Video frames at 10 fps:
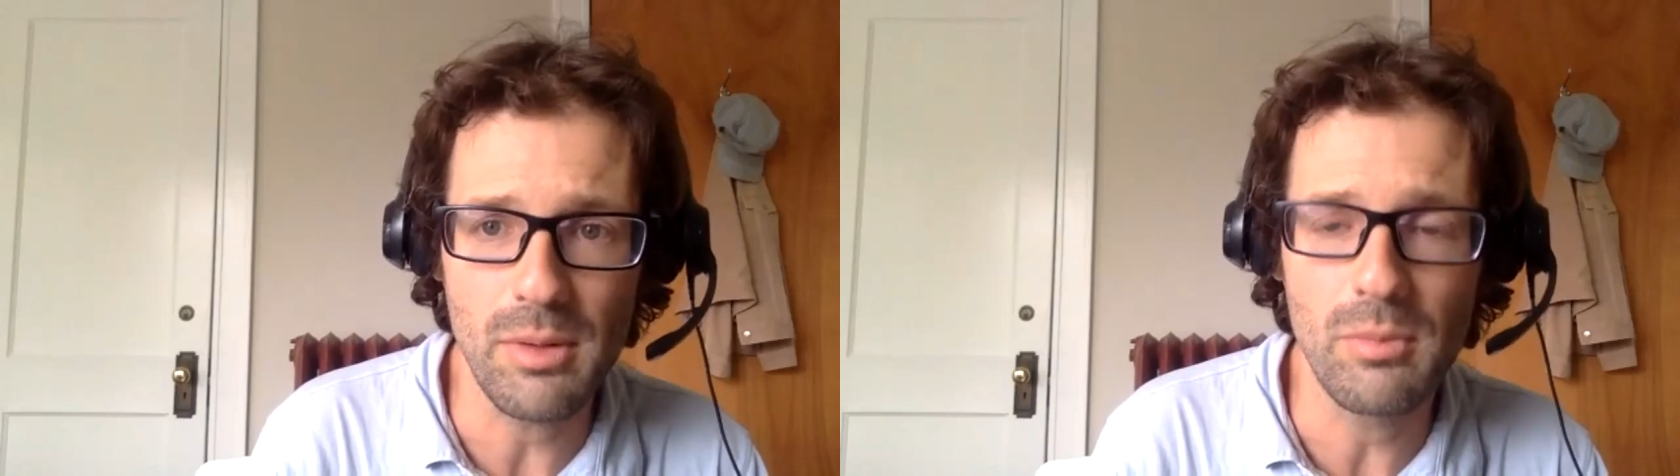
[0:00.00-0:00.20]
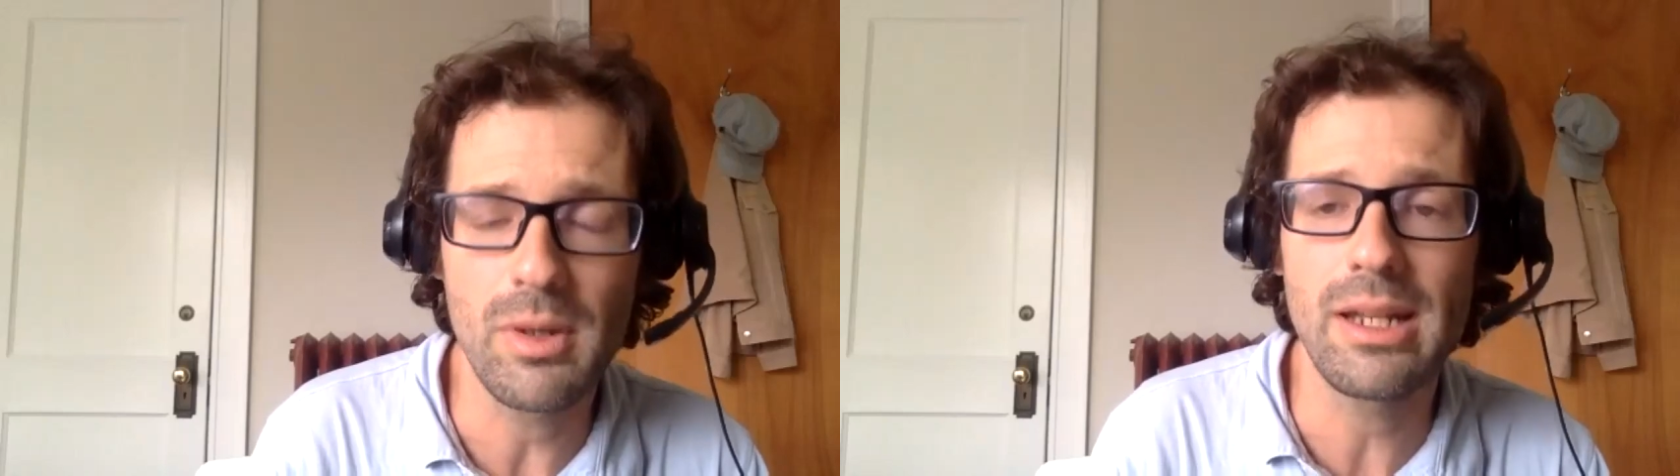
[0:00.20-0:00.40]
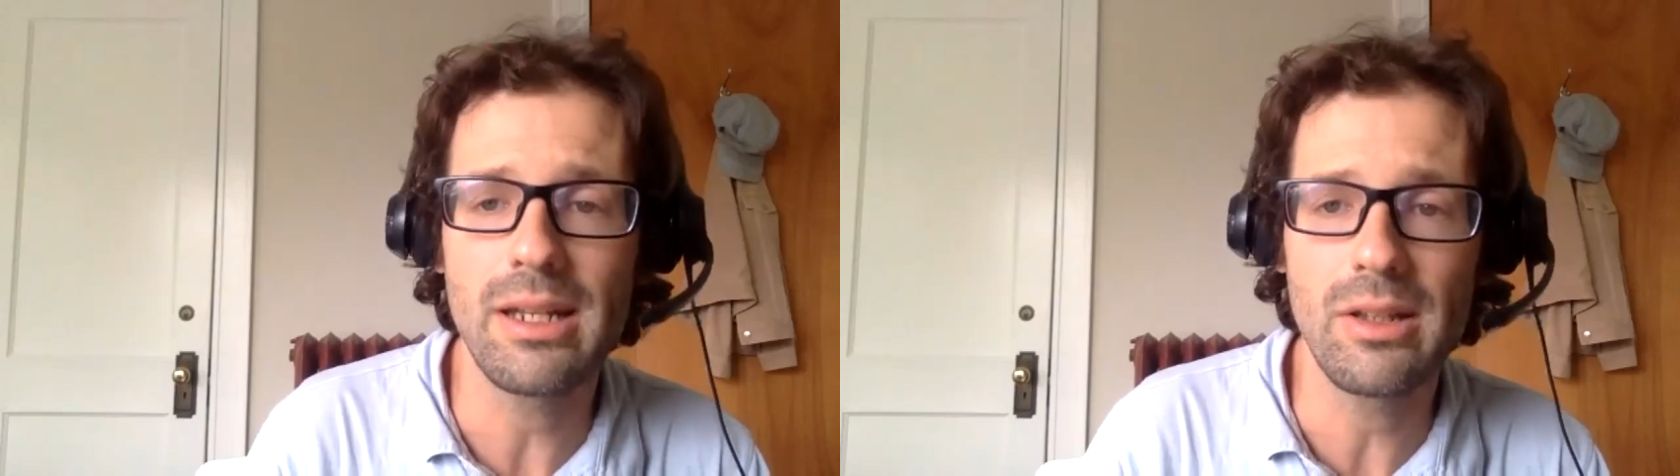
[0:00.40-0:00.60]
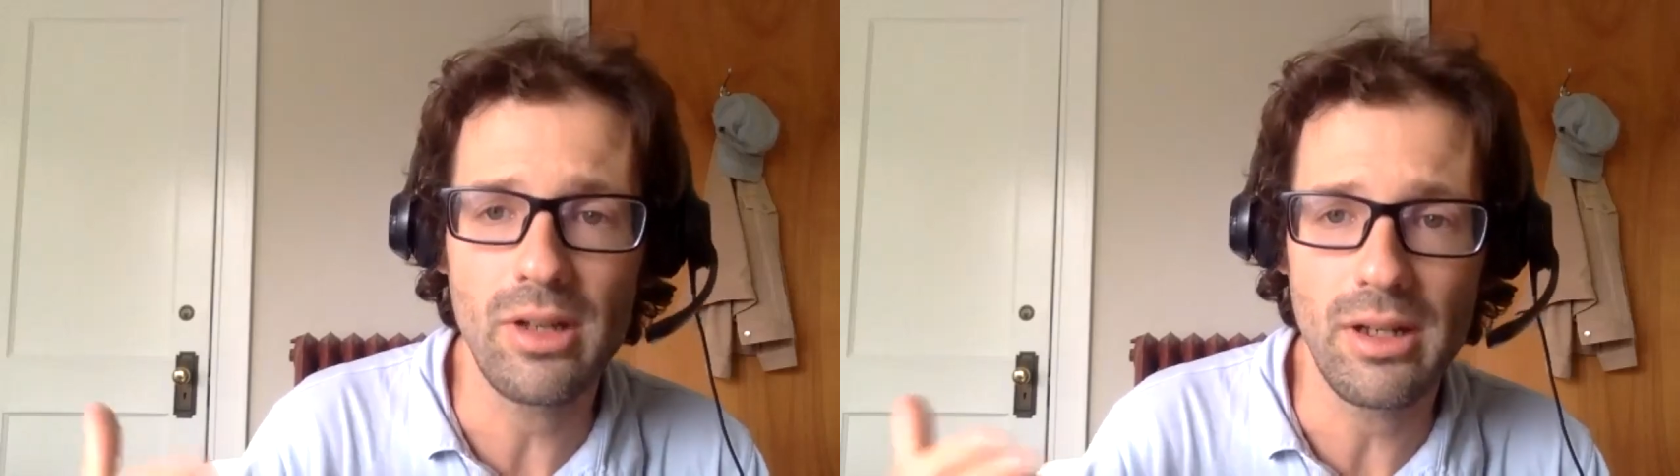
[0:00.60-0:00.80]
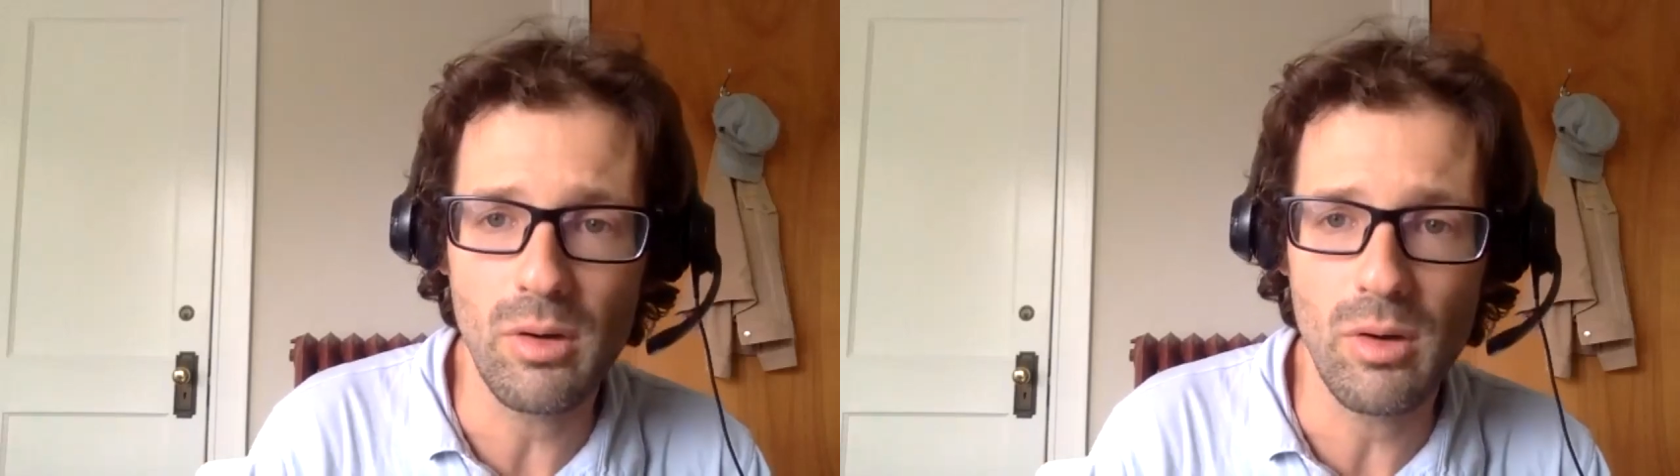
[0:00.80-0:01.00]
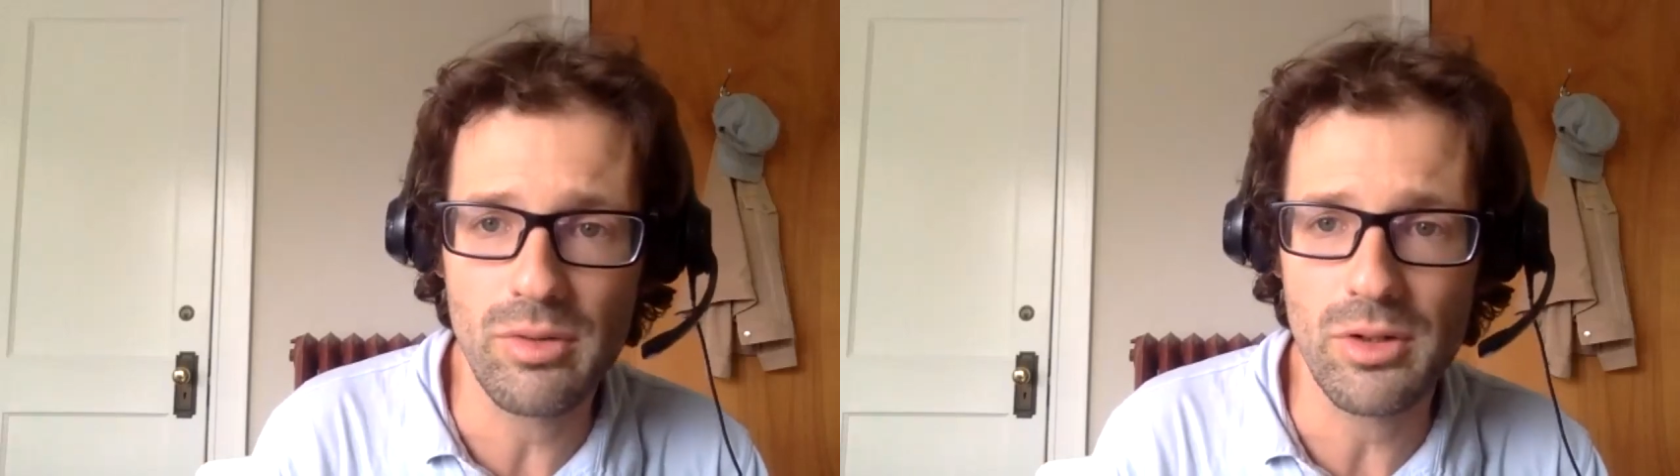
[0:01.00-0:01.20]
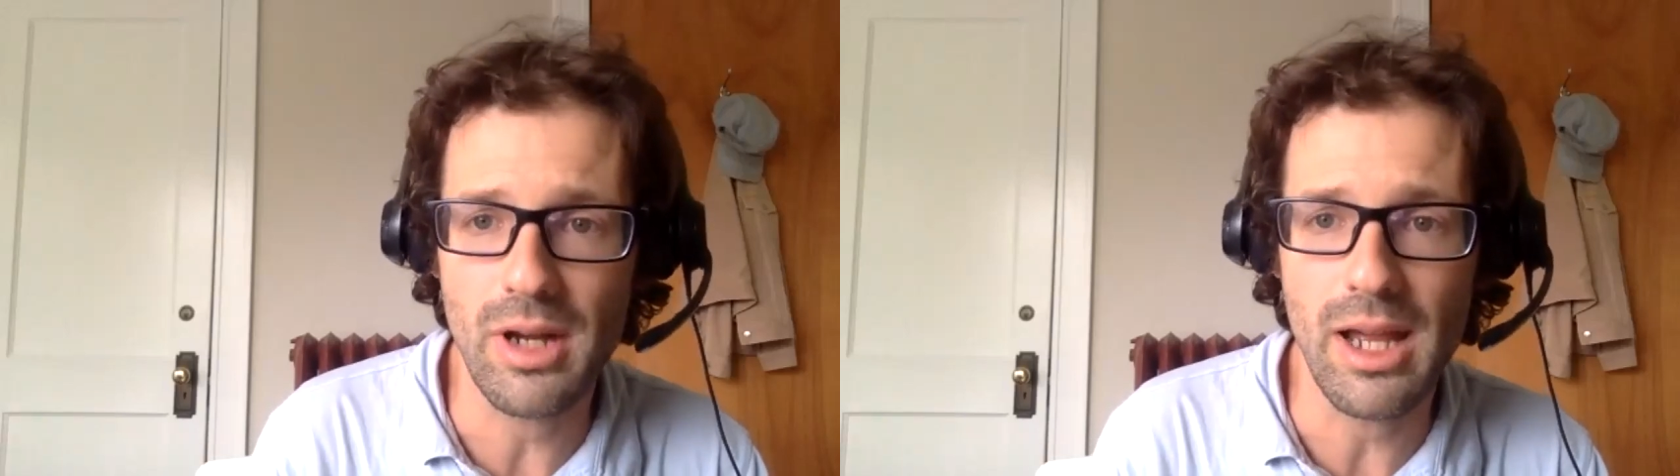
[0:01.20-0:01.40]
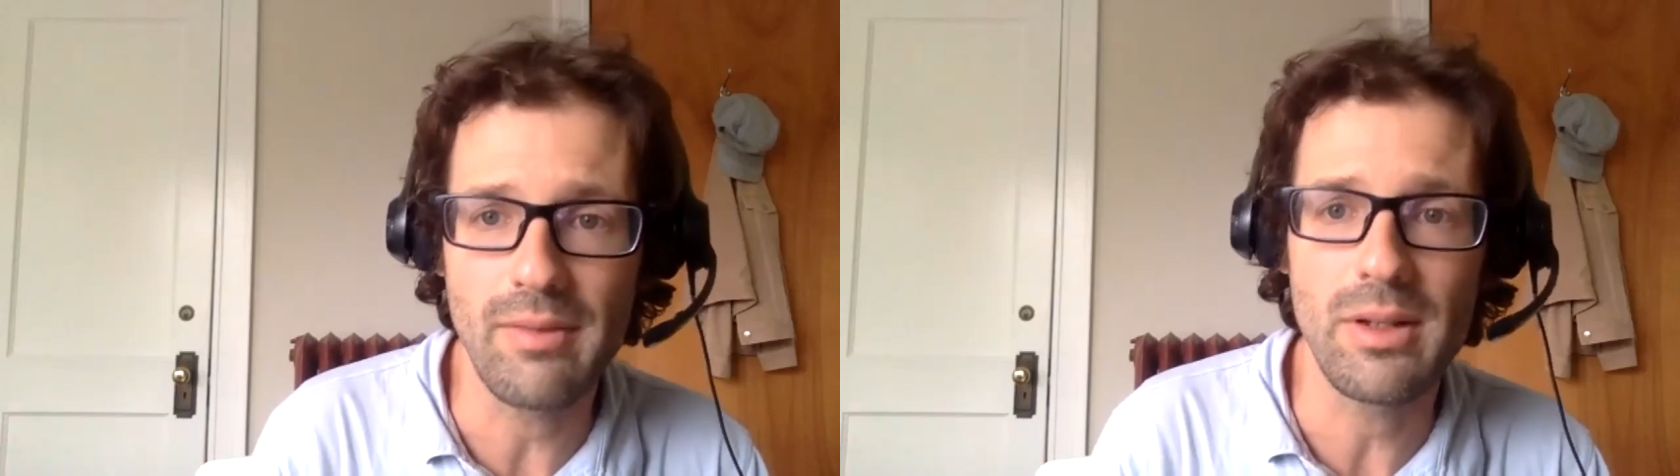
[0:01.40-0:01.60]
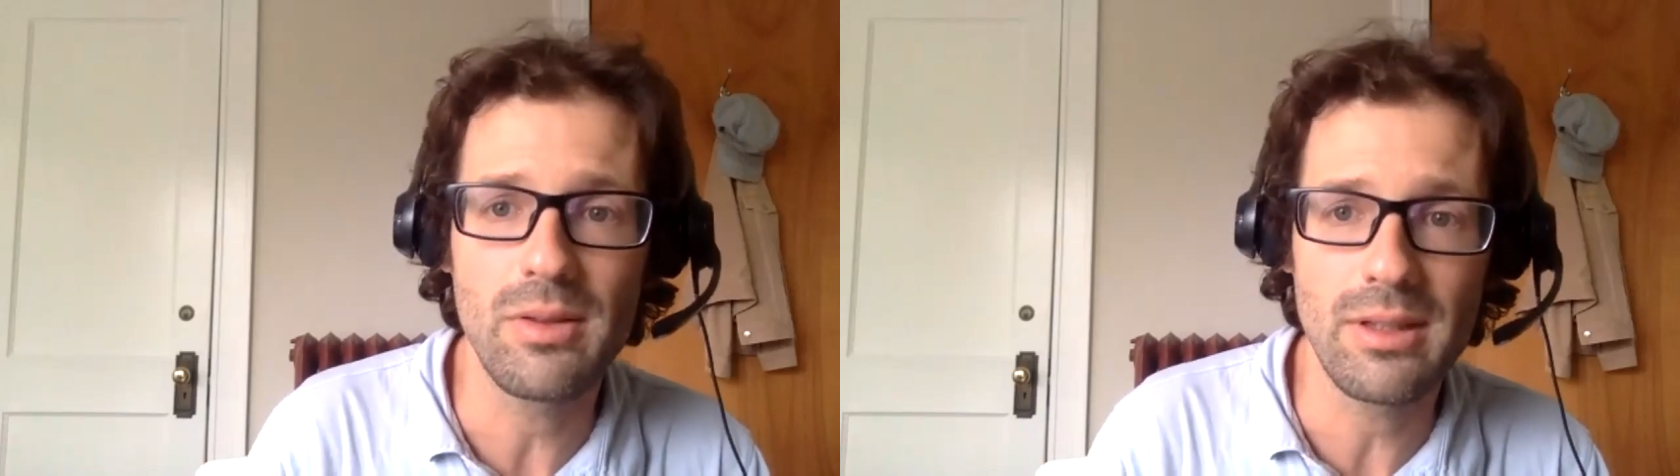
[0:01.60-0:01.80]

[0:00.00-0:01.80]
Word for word: But when it is on overdrive and you